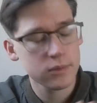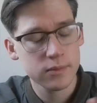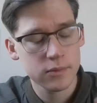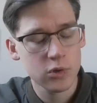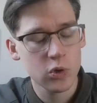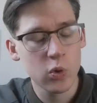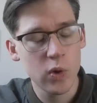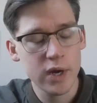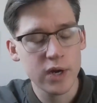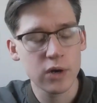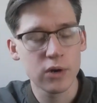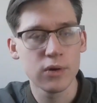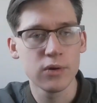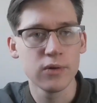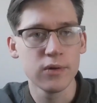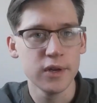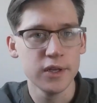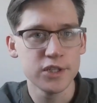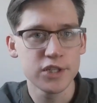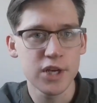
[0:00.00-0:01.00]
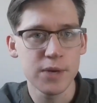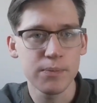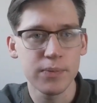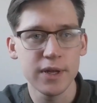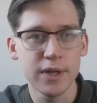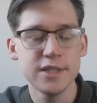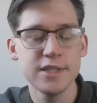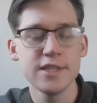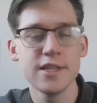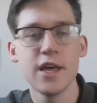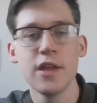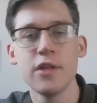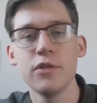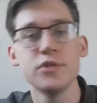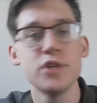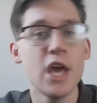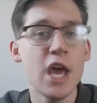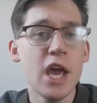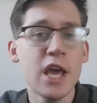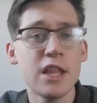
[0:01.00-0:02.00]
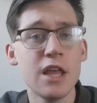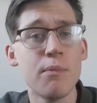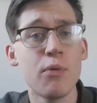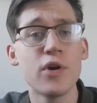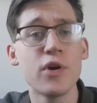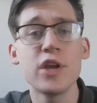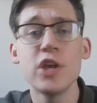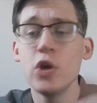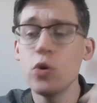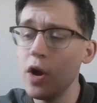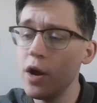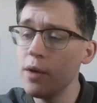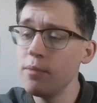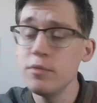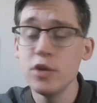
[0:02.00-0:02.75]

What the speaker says: quicker in some places than others. They bring you in,